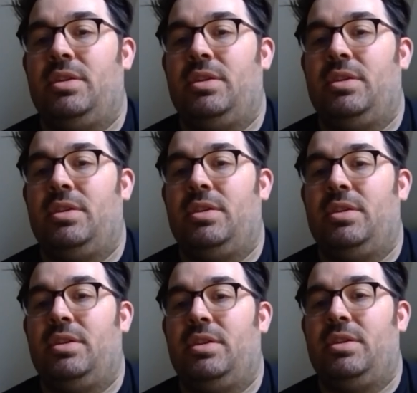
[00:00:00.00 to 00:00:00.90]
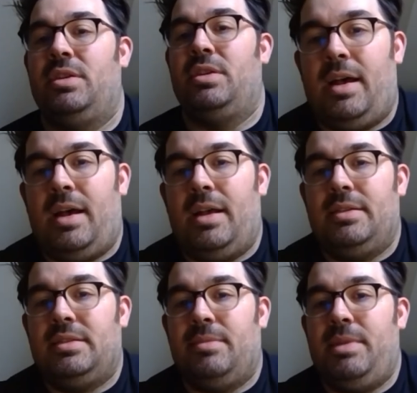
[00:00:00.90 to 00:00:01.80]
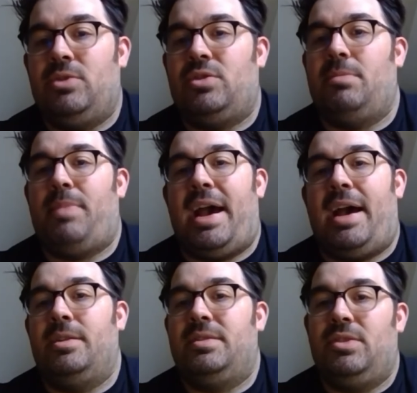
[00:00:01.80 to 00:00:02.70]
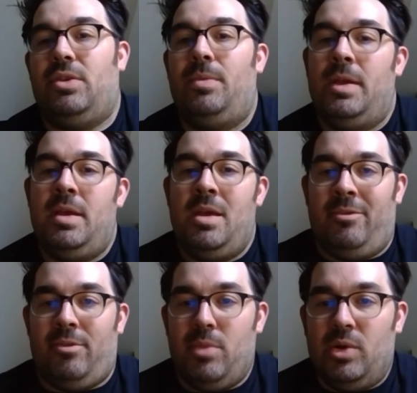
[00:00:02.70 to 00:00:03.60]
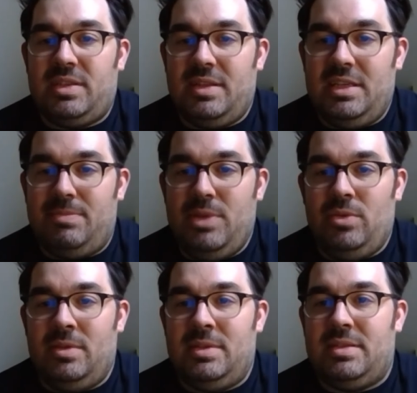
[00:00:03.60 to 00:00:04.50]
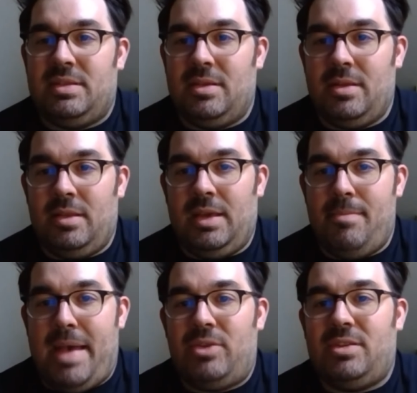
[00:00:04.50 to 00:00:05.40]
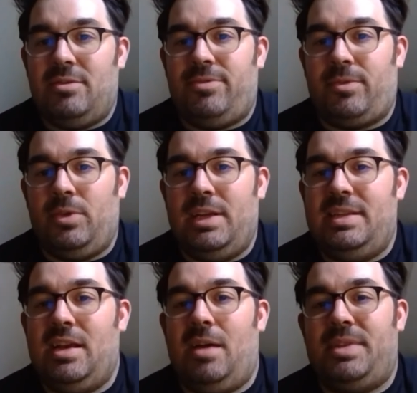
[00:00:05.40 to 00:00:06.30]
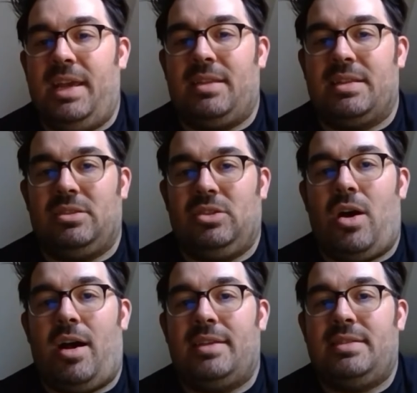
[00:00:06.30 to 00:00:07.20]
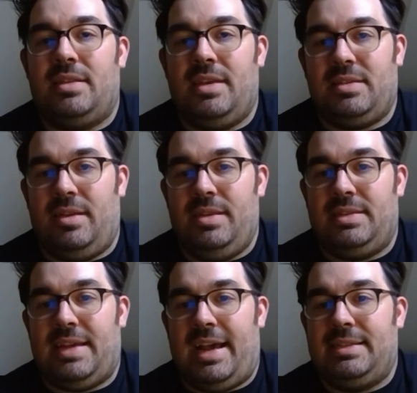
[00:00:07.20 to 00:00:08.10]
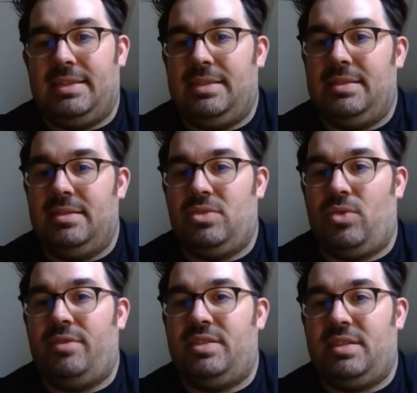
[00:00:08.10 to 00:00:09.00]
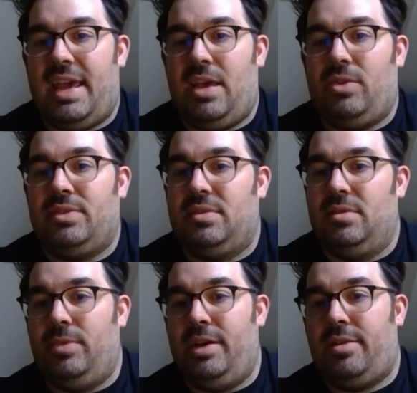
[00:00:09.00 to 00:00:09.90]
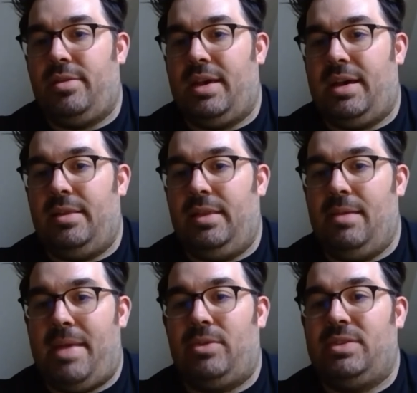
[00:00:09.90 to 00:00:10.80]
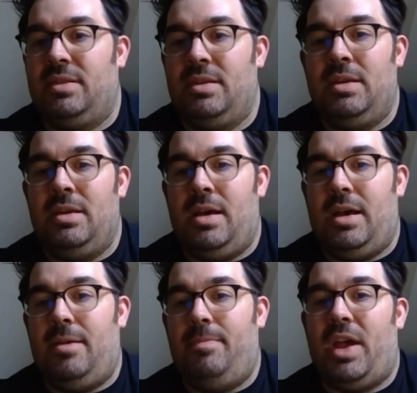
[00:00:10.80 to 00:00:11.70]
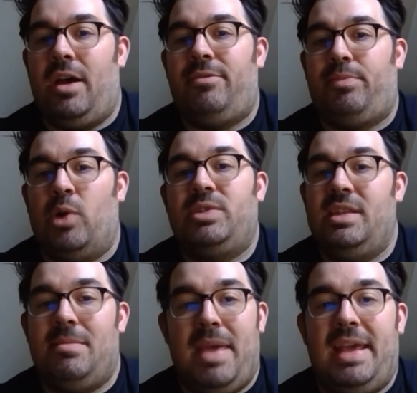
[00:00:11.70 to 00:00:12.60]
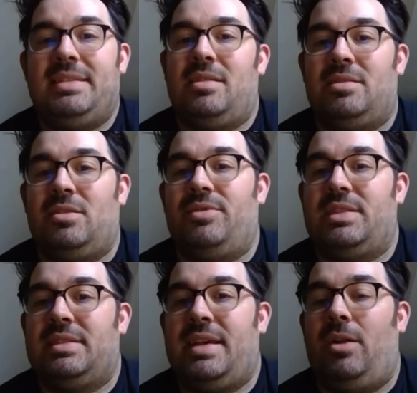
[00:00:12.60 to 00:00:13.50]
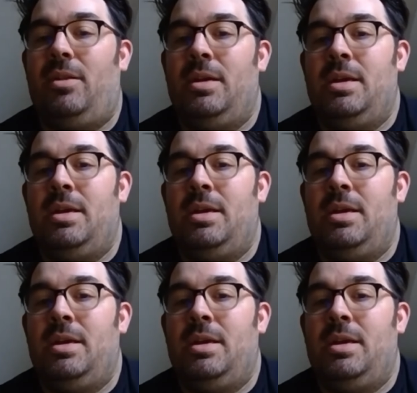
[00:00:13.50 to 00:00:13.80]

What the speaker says: you can start to see some interesting patterns. So for most of these mutants, the amount of creatine uptake that's lost, that's on this axis, sort of scales with the amounts of protein that makes it to the surface of the cell.